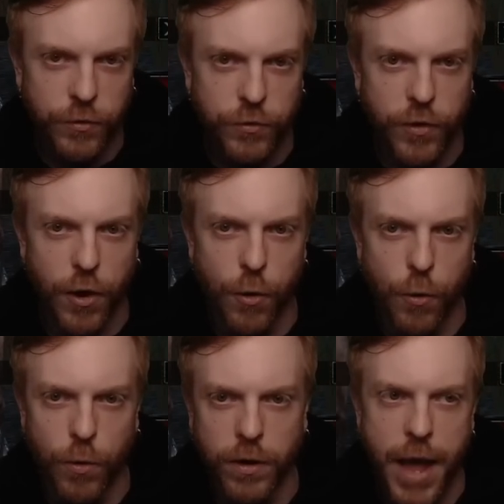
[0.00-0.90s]

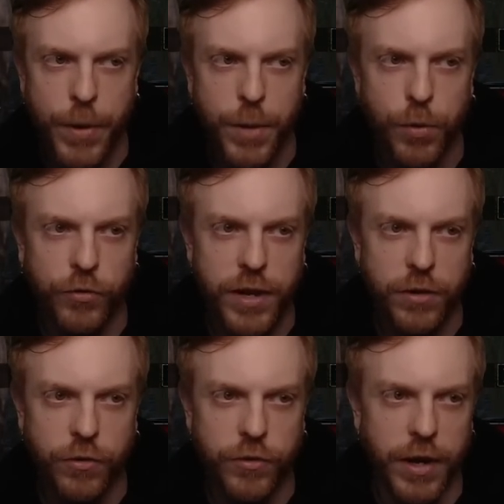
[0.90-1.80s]
So how many
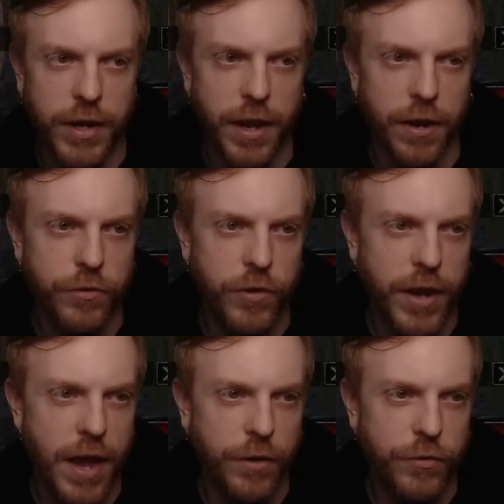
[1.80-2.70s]
prestiges did it get us? It
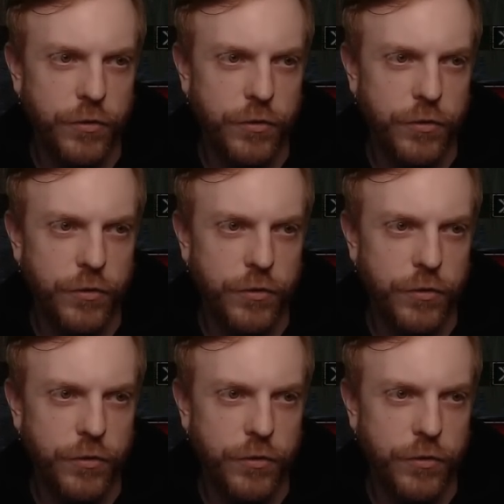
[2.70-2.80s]
got us